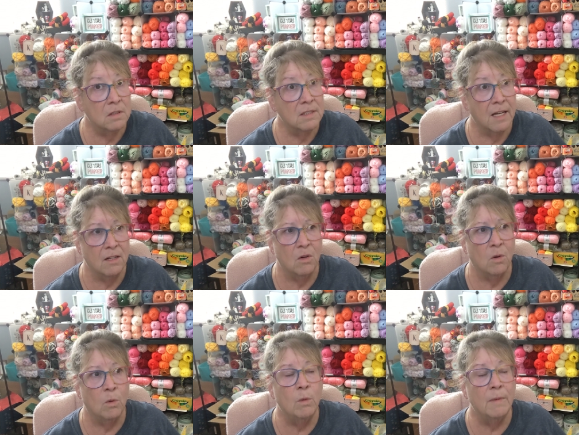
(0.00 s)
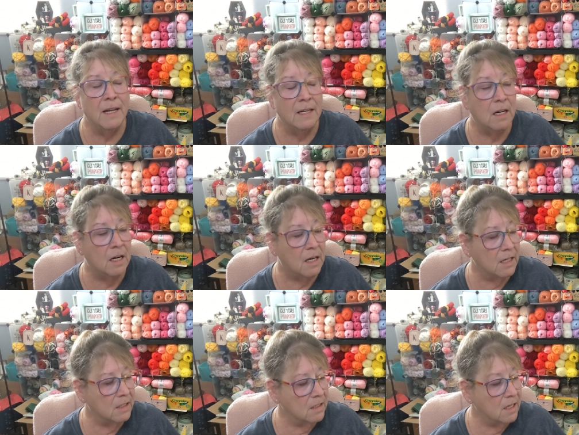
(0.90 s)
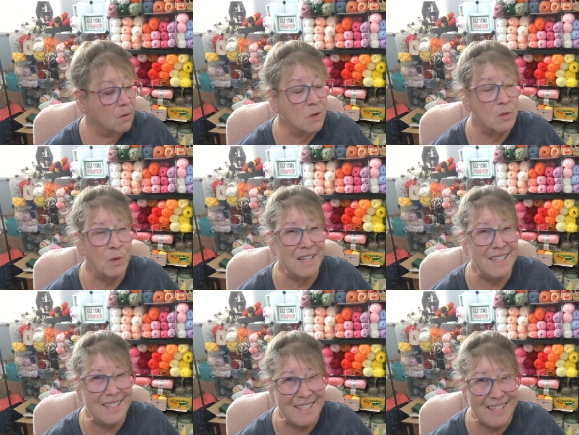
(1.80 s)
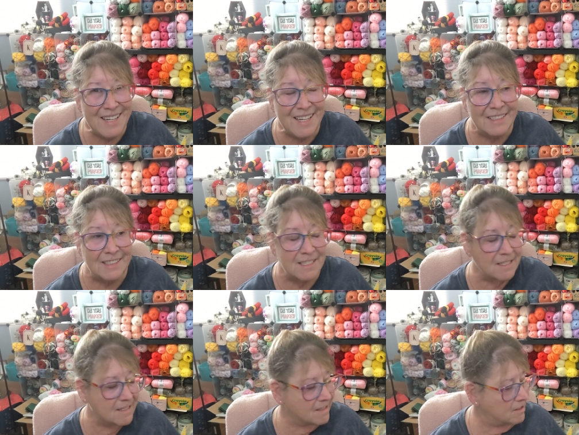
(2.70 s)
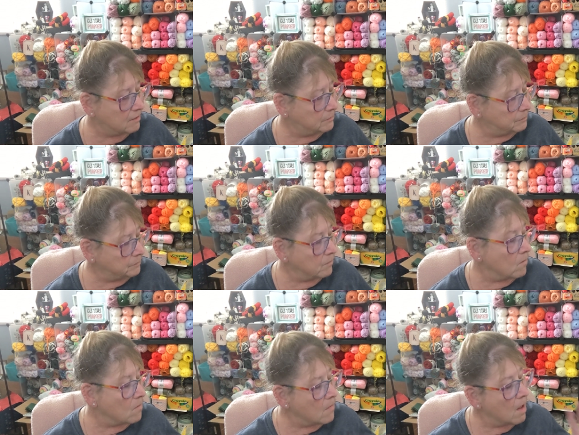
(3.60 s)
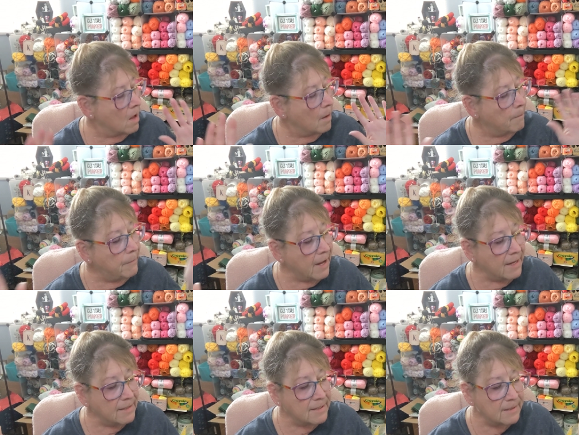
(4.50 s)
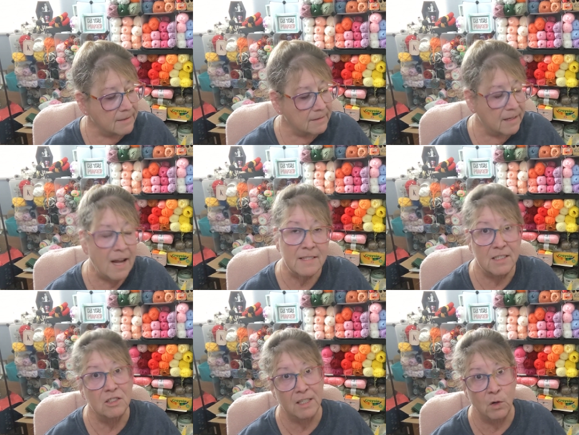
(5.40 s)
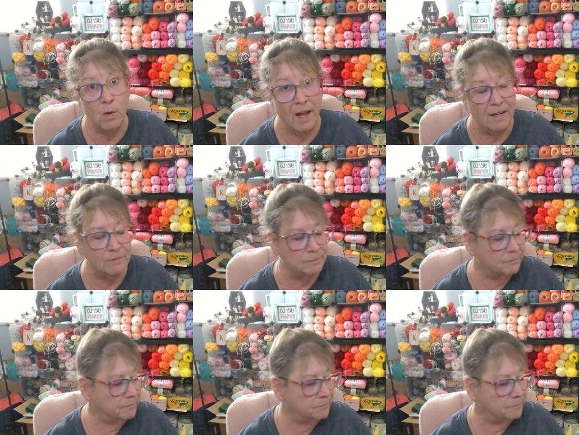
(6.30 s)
It's like, oh my God, it was ridiculous. But I still did okay.